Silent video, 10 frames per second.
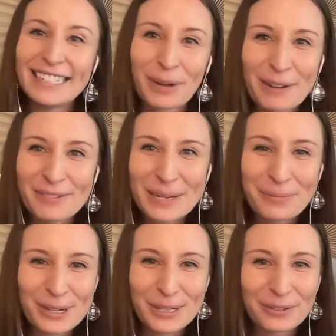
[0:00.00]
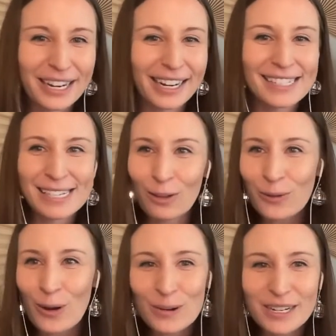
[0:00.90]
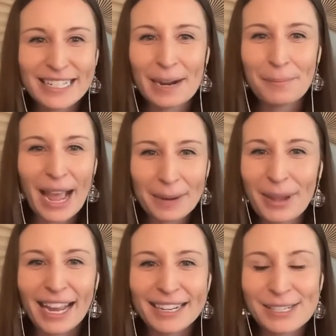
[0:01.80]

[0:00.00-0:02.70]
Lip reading: Privacy-preserving, self-owned data backpacks,